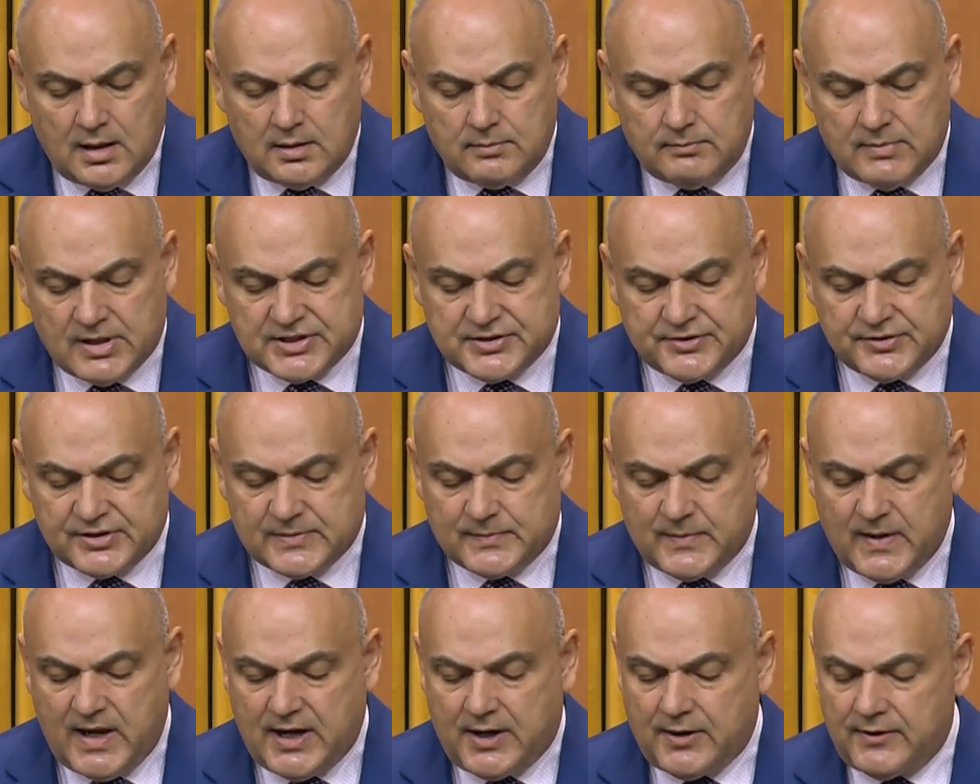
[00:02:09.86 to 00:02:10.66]
Mr.
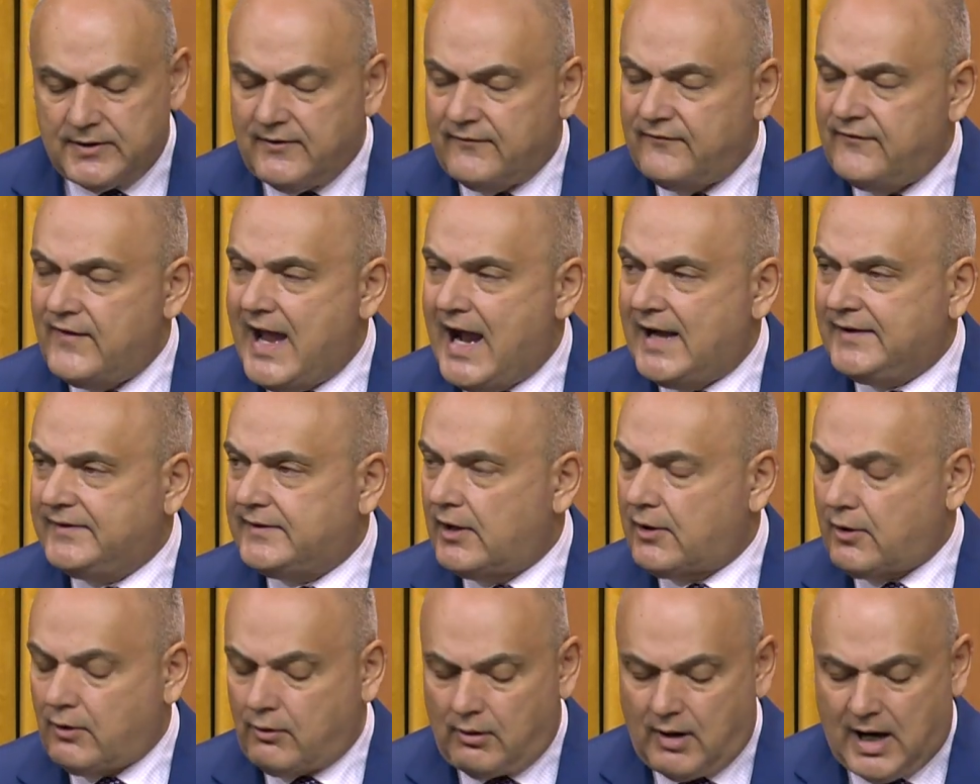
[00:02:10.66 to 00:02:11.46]
Speaker, the fact
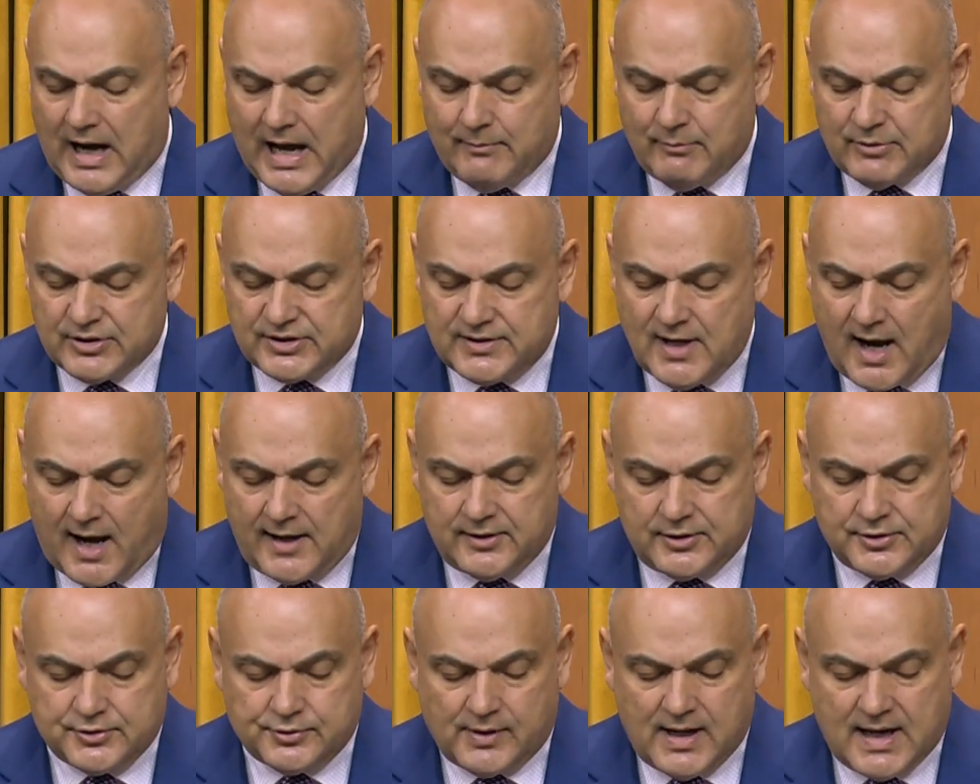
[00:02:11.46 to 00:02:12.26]
that crime was not
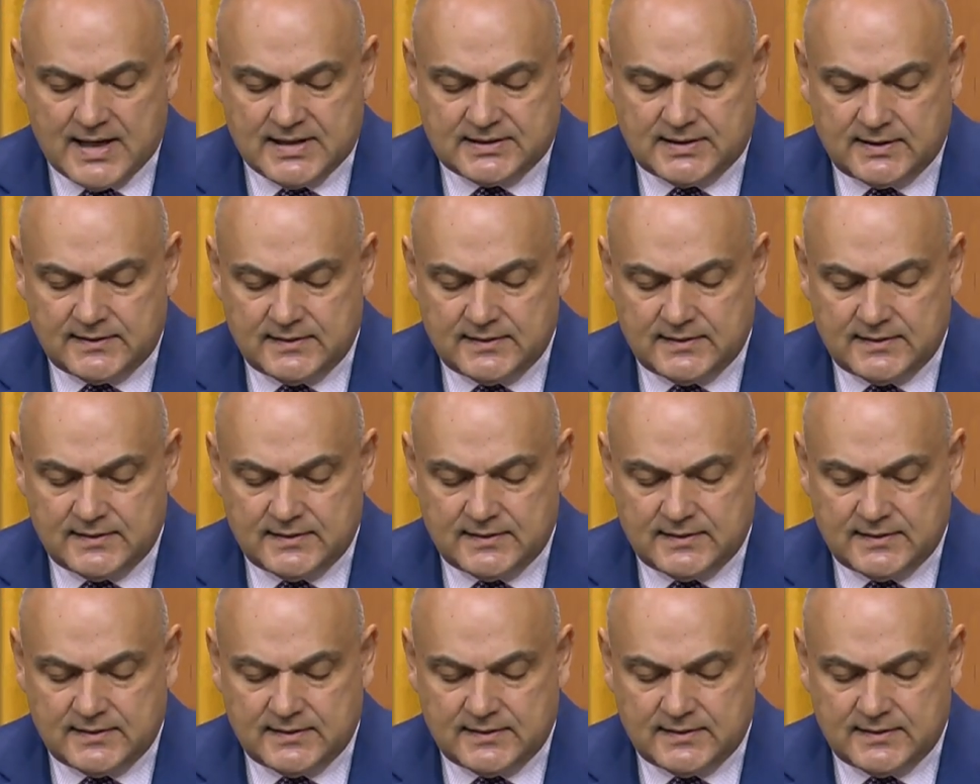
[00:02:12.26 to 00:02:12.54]
addressed